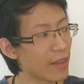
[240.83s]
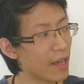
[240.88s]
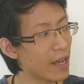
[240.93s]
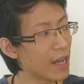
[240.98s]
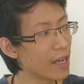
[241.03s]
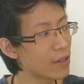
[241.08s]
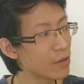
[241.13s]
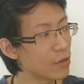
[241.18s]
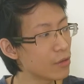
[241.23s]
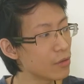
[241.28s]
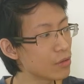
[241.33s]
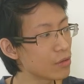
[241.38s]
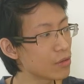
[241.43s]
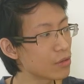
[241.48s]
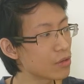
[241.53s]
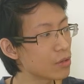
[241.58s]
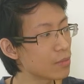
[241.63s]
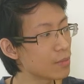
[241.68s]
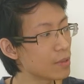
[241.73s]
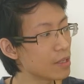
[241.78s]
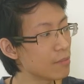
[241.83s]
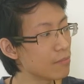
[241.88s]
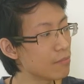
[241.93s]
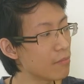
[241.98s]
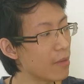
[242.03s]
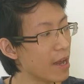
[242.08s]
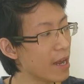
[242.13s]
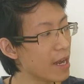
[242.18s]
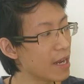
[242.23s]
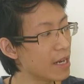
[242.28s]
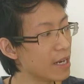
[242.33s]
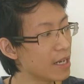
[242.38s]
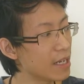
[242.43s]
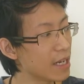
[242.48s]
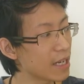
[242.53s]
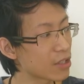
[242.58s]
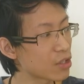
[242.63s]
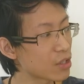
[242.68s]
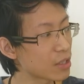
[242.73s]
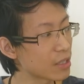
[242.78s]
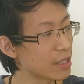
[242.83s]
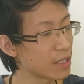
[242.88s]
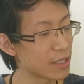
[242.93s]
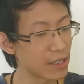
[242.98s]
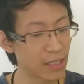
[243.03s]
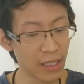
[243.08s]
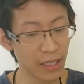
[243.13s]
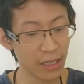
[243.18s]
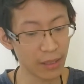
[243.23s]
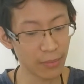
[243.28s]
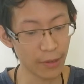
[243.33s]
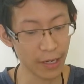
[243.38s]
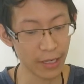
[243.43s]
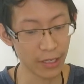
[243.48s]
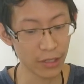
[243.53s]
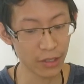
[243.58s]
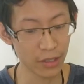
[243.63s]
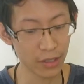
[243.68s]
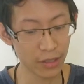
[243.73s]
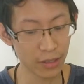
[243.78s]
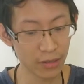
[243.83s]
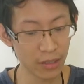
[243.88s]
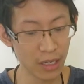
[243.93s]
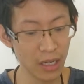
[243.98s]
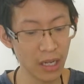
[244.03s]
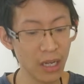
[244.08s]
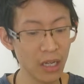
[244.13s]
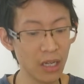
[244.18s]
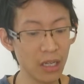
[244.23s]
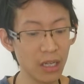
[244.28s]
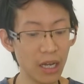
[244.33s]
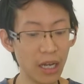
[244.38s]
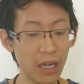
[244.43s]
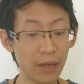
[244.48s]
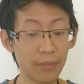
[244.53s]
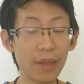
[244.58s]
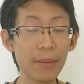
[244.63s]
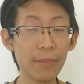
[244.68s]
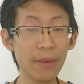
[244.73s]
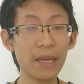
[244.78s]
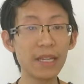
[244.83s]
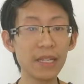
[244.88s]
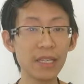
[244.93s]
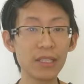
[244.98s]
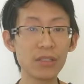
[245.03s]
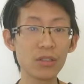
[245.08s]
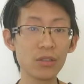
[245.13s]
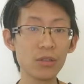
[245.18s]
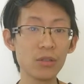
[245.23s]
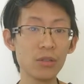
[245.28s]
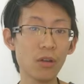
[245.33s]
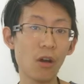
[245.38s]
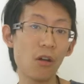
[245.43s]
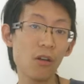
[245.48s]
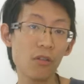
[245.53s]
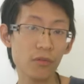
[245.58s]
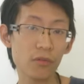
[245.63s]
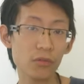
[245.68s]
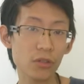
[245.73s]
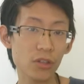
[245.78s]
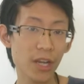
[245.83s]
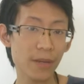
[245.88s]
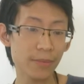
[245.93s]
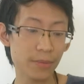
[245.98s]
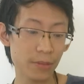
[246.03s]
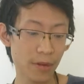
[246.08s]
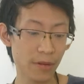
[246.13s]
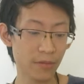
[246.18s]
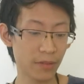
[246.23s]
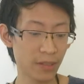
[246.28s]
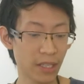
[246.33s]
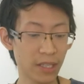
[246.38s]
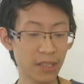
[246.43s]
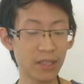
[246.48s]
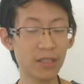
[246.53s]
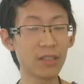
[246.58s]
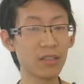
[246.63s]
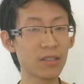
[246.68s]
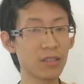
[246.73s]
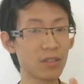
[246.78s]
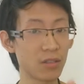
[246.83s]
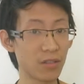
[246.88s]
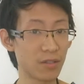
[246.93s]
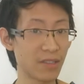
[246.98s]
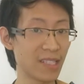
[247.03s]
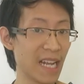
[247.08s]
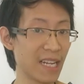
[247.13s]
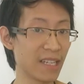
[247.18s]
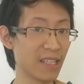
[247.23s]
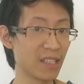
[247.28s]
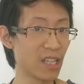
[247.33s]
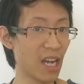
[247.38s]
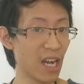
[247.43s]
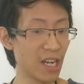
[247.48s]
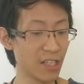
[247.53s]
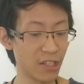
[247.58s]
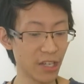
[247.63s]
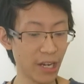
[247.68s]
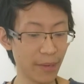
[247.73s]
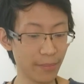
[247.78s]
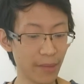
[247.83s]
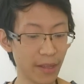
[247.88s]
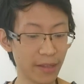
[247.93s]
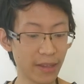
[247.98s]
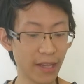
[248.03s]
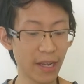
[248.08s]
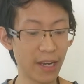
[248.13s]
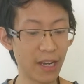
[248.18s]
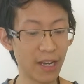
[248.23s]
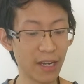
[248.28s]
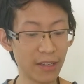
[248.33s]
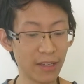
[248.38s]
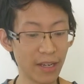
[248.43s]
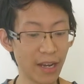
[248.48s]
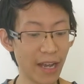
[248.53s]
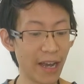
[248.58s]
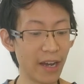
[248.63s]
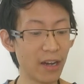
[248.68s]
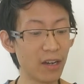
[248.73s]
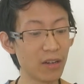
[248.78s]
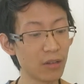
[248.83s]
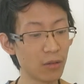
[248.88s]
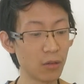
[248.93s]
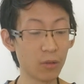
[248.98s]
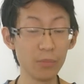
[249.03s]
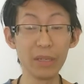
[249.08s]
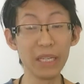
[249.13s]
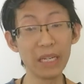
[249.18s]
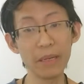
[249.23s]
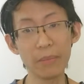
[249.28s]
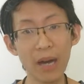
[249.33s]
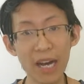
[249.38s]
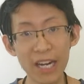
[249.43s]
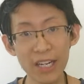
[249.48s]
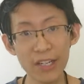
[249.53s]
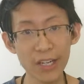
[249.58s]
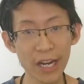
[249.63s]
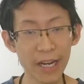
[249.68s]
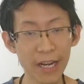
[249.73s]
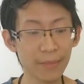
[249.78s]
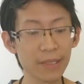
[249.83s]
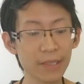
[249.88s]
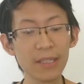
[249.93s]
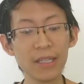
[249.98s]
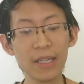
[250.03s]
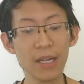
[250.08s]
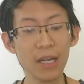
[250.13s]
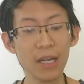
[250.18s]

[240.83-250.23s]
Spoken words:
they used to be made actually in celebration. They're made into oval shapes rather than the sort of standard tart shape that they are now, or mini pie shapes,